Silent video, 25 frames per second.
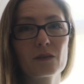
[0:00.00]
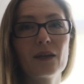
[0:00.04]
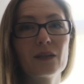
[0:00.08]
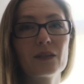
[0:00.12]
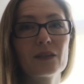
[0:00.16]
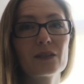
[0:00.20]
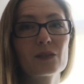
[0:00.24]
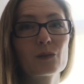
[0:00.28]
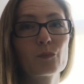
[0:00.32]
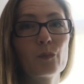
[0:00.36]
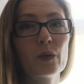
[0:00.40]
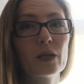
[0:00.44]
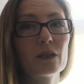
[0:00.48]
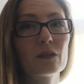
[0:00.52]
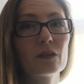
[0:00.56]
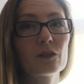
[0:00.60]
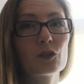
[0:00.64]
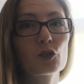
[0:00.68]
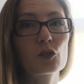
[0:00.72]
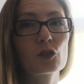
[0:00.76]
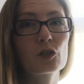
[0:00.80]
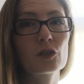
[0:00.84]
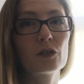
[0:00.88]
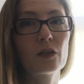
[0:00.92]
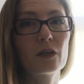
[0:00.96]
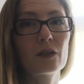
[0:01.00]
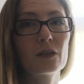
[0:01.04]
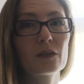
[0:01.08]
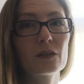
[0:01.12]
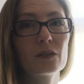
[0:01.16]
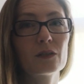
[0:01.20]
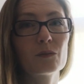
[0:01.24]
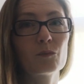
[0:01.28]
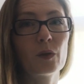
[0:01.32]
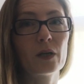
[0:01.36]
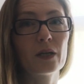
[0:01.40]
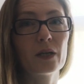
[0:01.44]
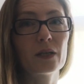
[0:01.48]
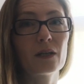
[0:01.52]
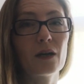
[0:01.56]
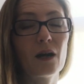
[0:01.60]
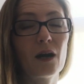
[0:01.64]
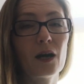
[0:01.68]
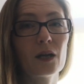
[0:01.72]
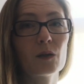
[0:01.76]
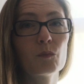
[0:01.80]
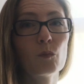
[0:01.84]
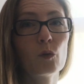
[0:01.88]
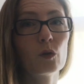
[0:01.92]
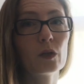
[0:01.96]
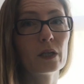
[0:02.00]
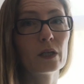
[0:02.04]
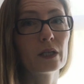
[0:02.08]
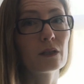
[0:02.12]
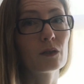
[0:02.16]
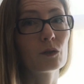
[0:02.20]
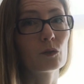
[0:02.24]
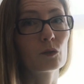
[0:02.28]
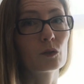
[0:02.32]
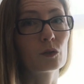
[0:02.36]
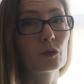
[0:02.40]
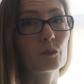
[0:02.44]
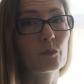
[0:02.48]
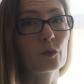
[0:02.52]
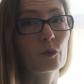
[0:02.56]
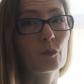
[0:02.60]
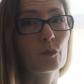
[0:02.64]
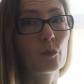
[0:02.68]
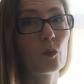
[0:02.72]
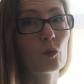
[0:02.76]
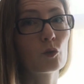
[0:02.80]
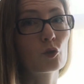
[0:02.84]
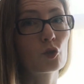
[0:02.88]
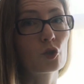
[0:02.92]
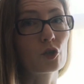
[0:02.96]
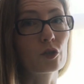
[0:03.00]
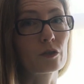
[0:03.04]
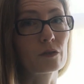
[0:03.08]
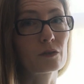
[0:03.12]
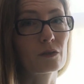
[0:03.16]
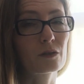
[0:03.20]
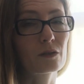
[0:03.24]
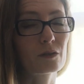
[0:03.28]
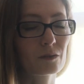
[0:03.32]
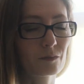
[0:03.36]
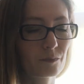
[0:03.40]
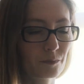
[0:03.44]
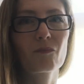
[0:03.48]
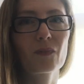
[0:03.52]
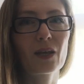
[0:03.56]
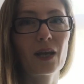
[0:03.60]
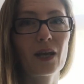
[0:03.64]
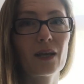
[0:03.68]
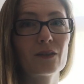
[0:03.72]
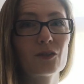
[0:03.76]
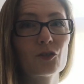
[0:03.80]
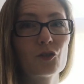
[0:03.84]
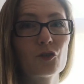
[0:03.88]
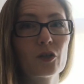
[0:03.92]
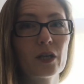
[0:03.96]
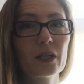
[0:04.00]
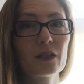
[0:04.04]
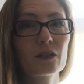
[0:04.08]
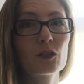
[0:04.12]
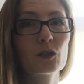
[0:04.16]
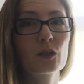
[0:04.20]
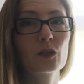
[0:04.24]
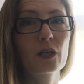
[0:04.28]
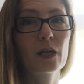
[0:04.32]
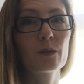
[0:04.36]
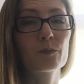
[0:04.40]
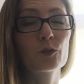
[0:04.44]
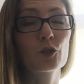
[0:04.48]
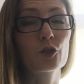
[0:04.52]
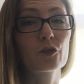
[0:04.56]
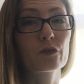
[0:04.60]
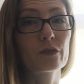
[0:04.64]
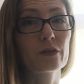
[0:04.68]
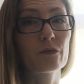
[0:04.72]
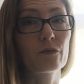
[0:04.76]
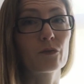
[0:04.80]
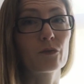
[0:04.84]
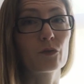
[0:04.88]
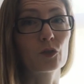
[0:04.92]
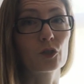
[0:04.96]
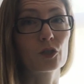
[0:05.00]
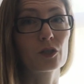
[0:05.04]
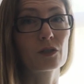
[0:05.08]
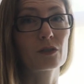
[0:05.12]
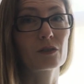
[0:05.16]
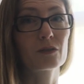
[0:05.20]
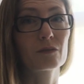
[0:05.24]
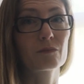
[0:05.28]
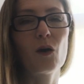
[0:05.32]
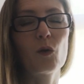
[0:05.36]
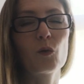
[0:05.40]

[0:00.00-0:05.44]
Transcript: It is better to start by eyeballing your proportions and trying to capture them first.